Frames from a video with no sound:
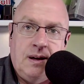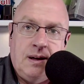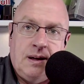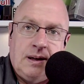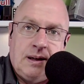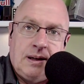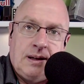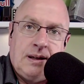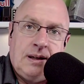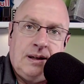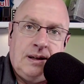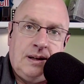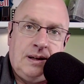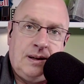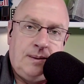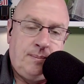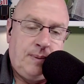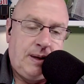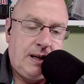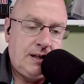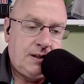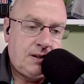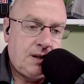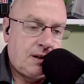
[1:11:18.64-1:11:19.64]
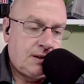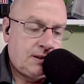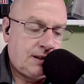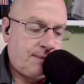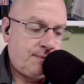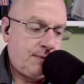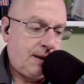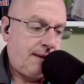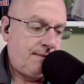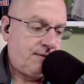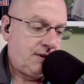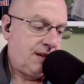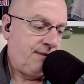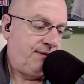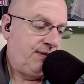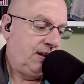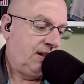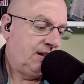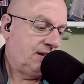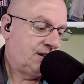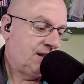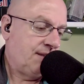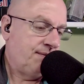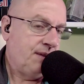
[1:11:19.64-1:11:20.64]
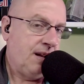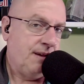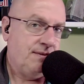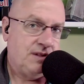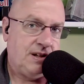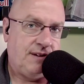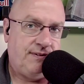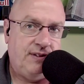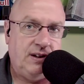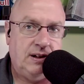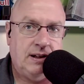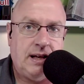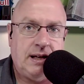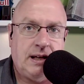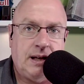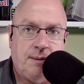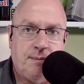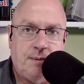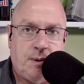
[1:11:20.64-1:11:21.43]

Right. But it's uh, well, sometimes I feel sometimes I feel like I'm a